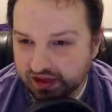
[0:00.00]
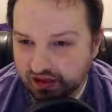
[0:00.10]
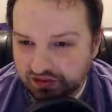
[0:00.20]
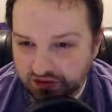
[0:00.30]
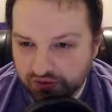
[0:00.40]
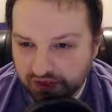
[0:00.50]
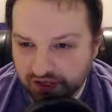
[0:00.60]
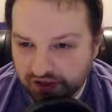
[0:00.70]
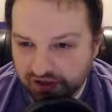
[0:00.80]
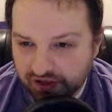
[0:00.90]
So,
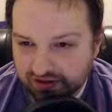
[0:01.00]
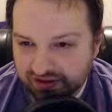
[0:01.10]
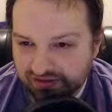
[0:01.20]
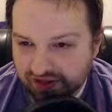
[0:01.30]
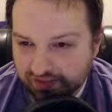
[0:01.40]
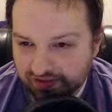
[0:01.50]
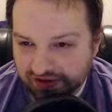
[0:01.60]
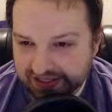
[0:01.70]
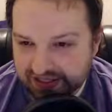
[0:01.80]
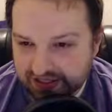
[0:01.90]
the available
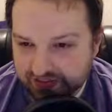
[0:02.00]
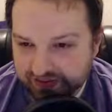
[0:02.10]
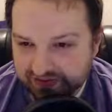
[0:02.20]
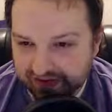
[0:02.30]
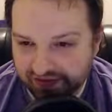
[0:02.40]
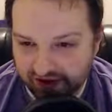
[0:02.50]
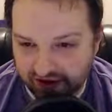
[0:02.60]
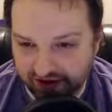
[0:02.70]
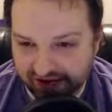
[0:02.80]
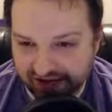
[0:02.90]
races, we've got the
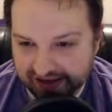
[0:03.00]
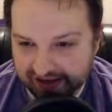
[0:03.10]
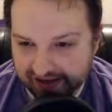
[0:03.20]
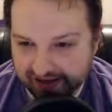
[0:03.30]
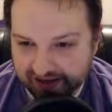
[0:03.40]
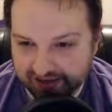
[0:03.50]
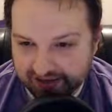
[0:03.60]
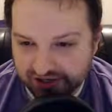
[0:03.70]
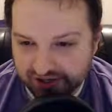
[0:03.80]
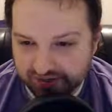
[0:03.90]
Archai, the
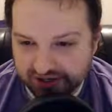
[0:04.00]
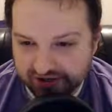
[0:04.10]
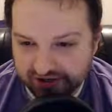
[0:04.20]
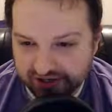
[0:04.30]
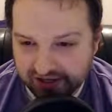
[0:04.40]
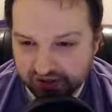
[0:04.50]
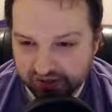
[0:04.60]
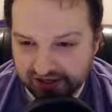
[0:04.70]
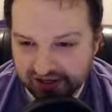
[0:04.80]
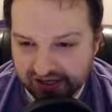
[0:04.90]
Darkmere,
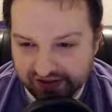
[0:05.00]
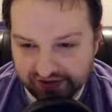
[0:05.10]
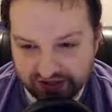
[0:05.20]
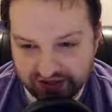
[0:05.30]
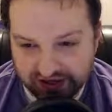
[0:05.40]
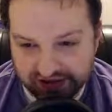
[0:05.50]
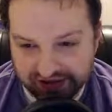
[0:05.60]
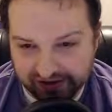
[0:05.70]
Human, and the Scar.